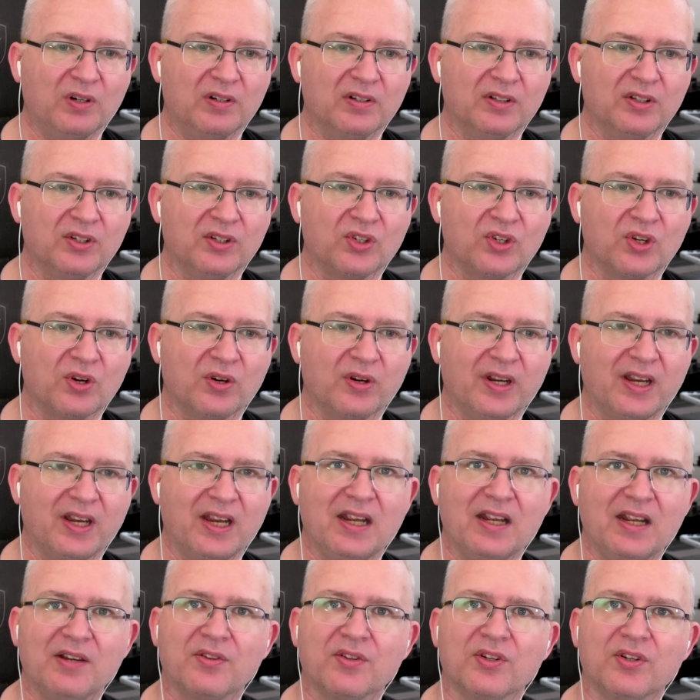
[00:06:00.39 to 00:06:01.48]
Warren has got
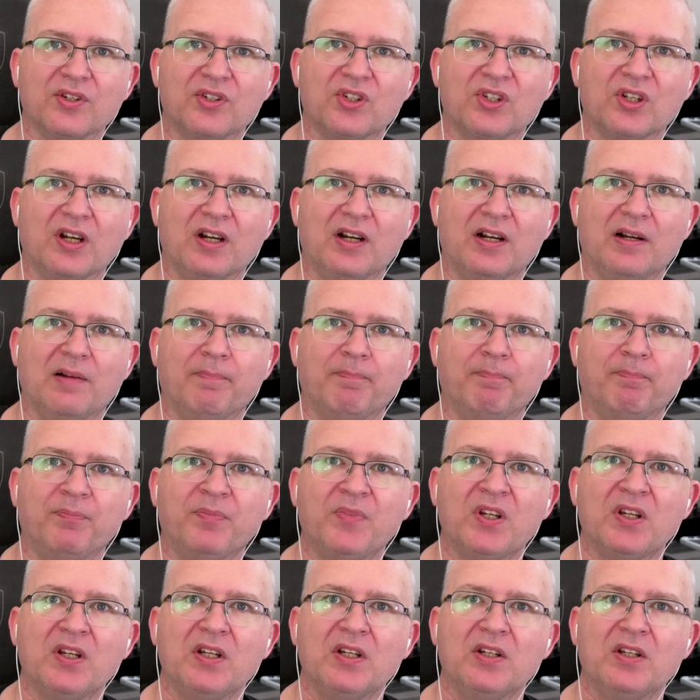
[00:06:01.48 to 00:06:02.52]
here that um,